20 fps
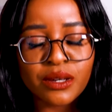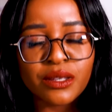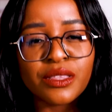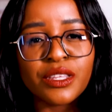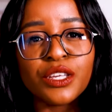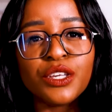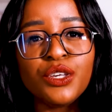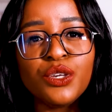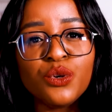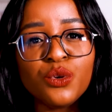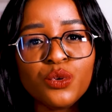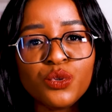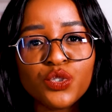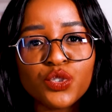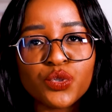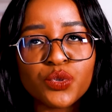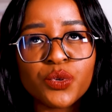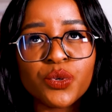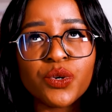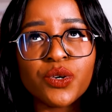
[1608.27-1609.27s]
the
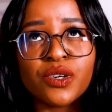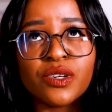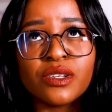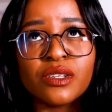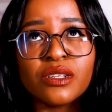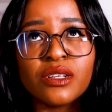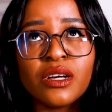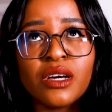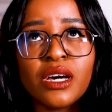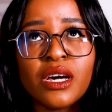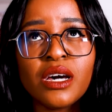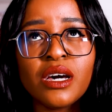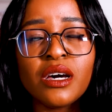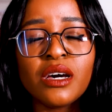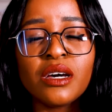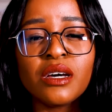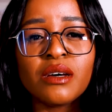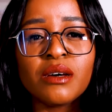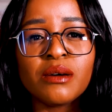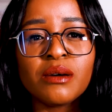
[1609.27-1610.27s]
usual
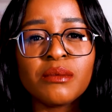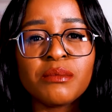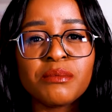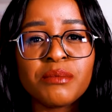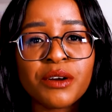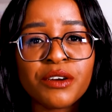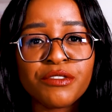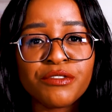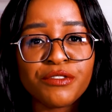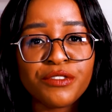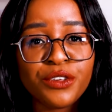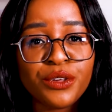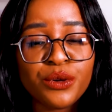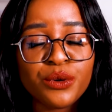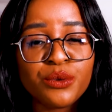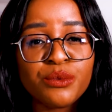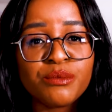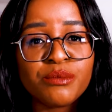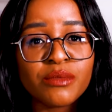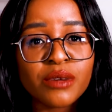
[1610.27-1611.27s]

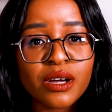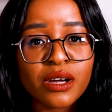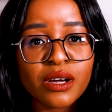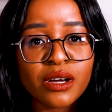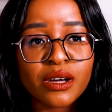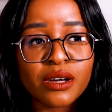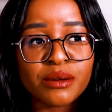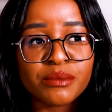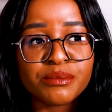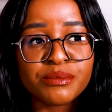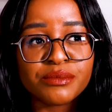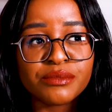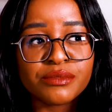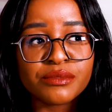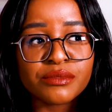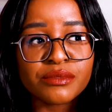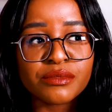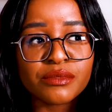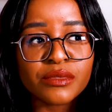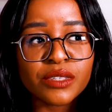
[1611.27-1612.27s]
perfume
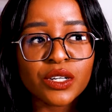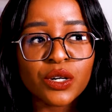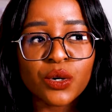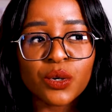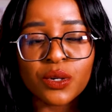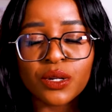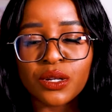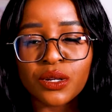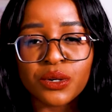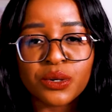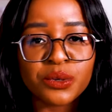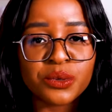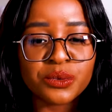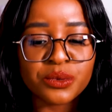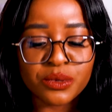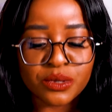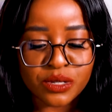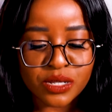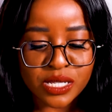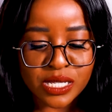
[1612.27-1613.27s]

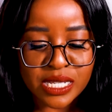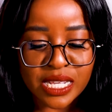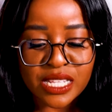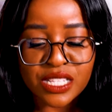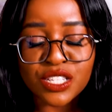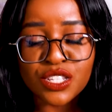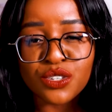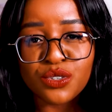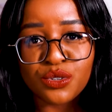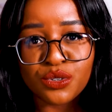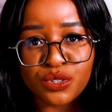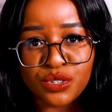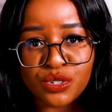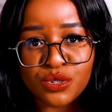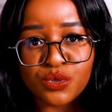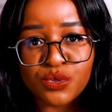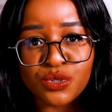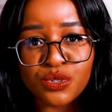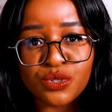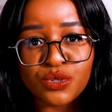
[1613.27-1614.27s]
cologne scents you're
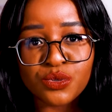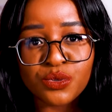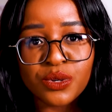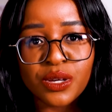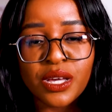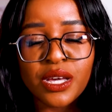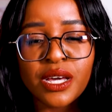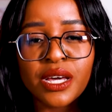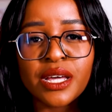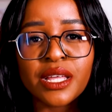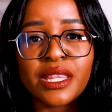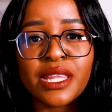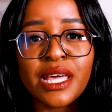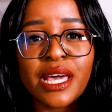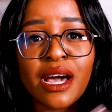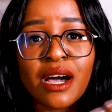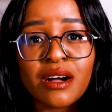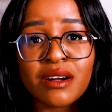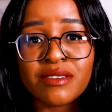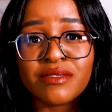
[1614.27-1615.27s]
used to.
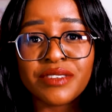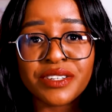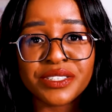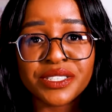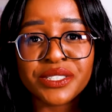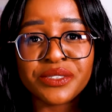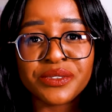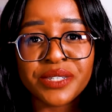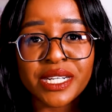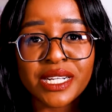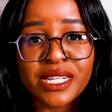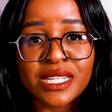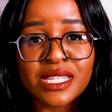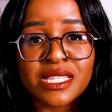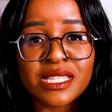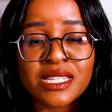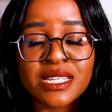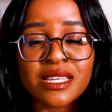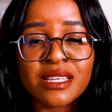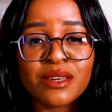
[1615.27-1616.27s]
They are very
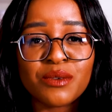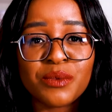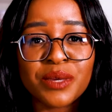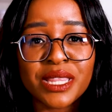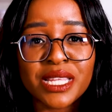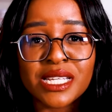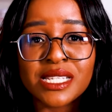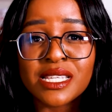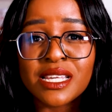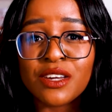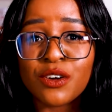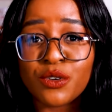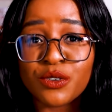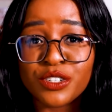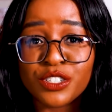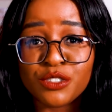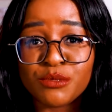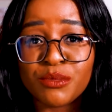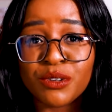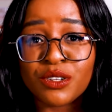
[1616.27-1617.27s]
realistic. When they say
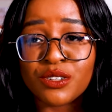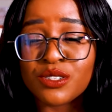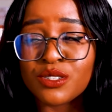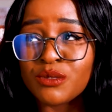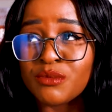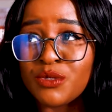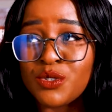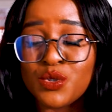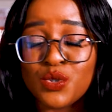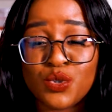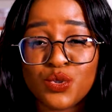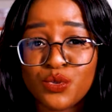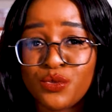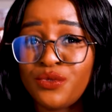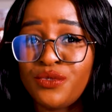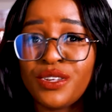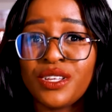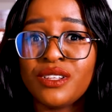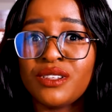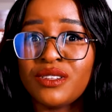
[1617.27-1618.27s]
orange blossom, you do
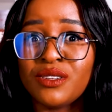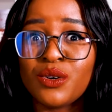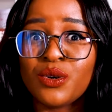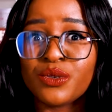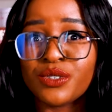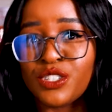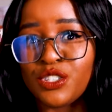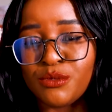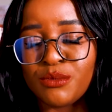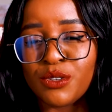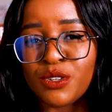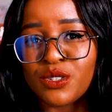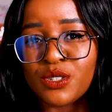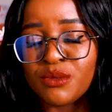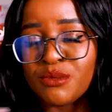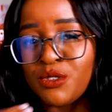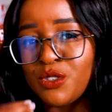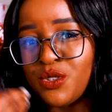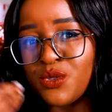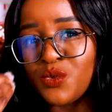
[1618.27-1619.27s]
feel orange
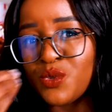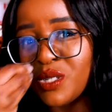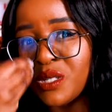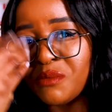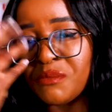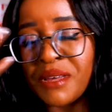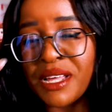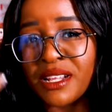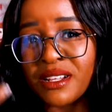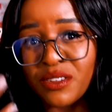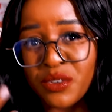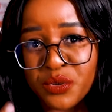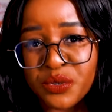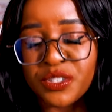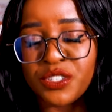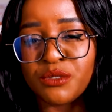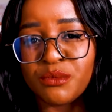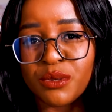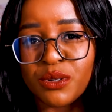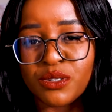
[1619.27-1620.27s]
blossom. You do smell
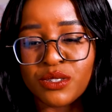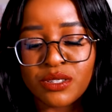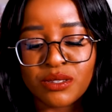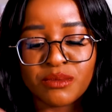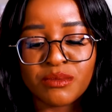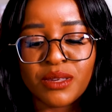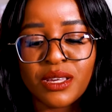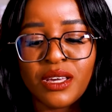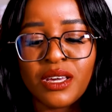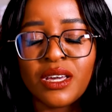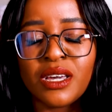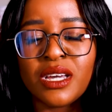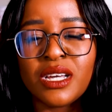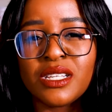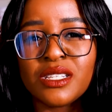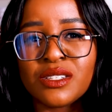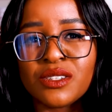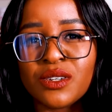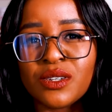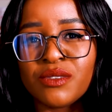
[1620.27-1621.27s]
orange blossom.
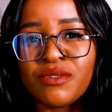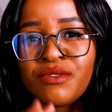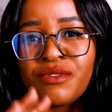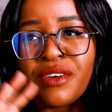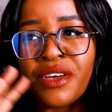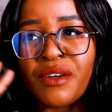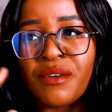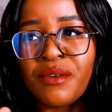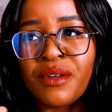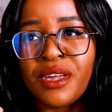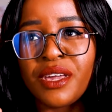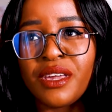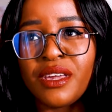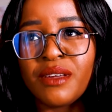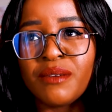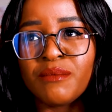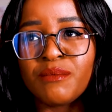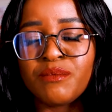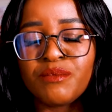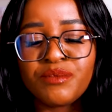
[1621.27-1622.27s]
It's not
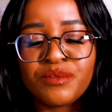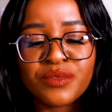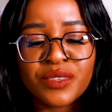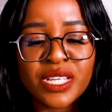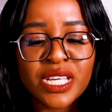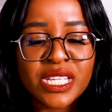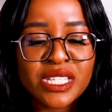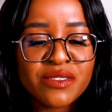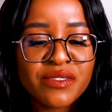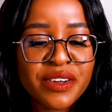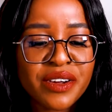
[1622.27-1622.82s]
very, it's